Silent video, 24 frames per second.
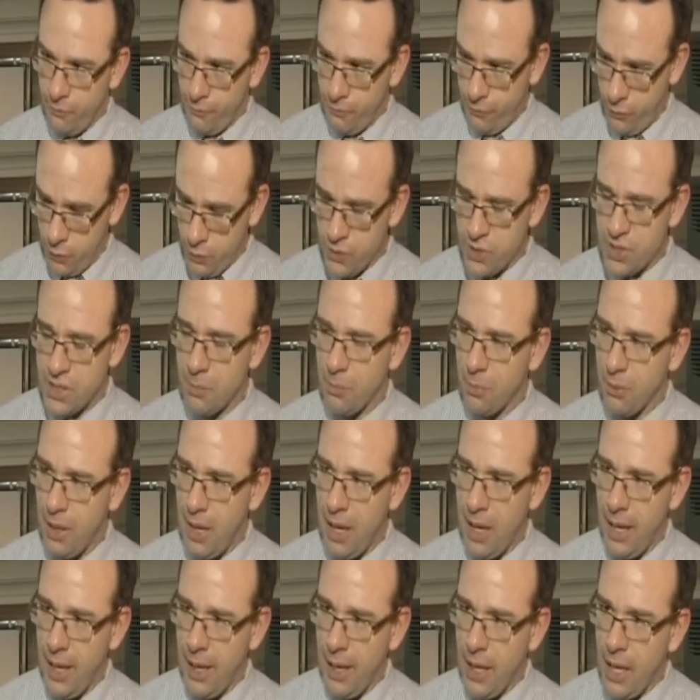food
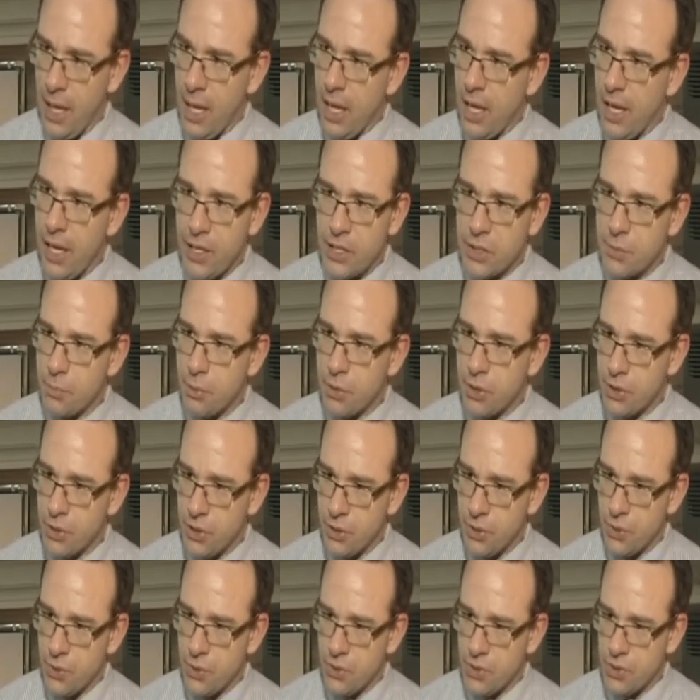supply is
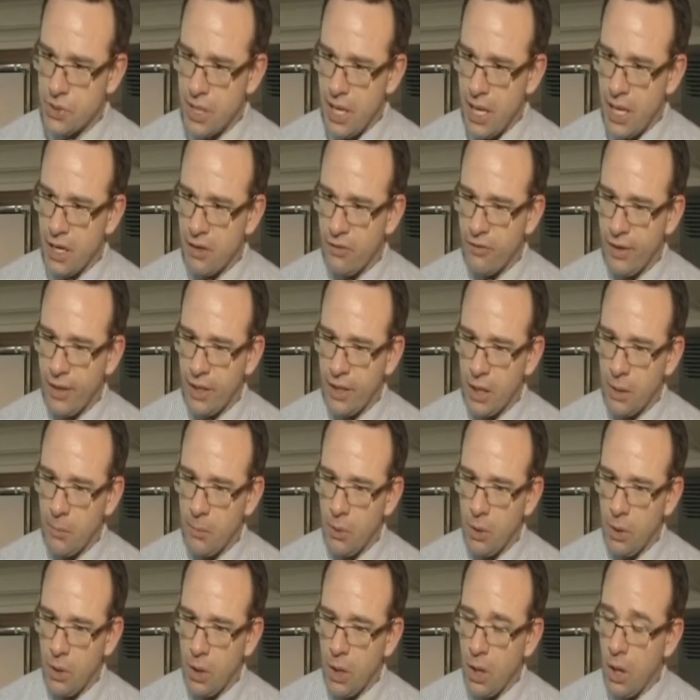produced and
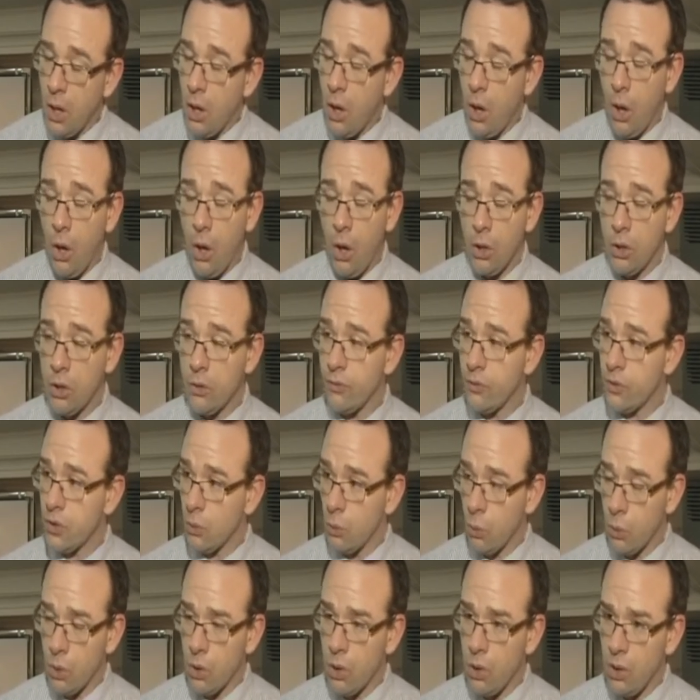available all over the
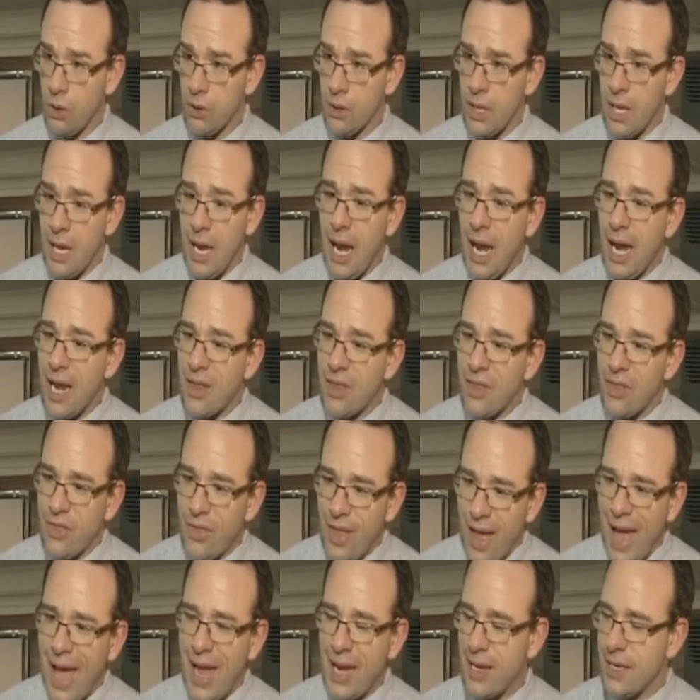world. And
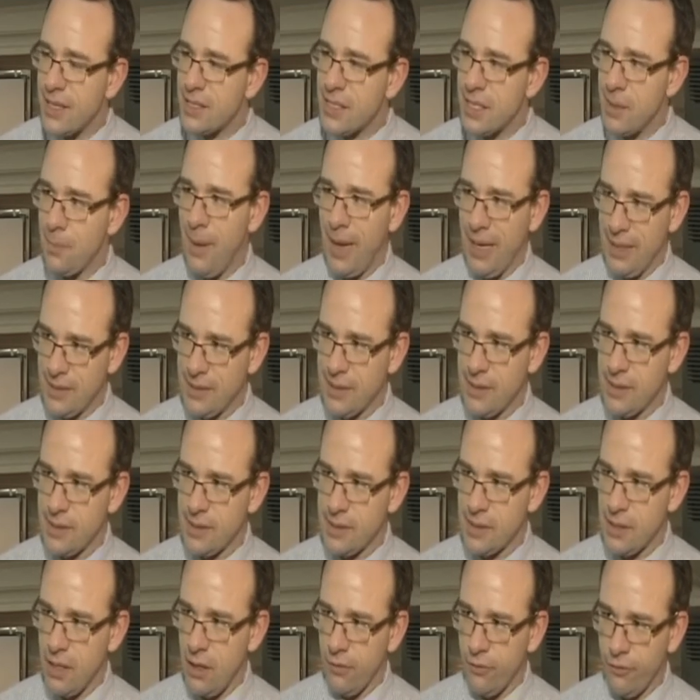that is the
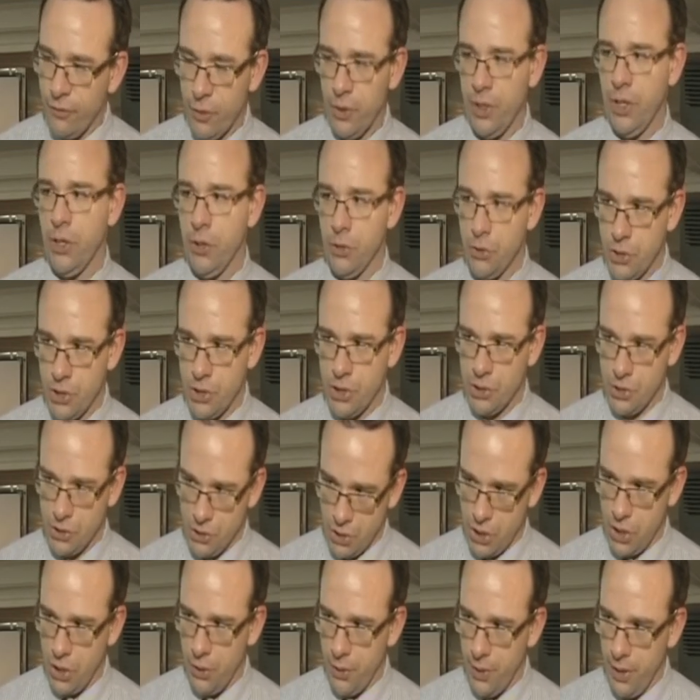basis of food and nutrition
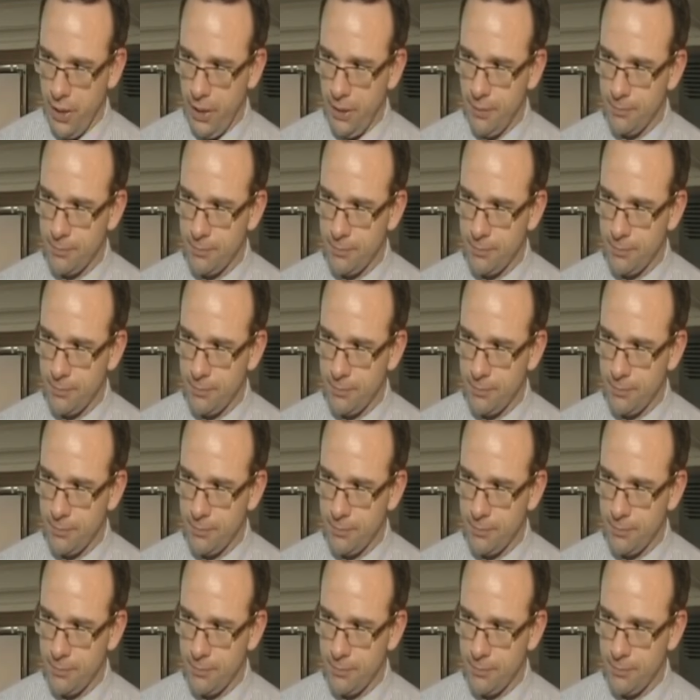security.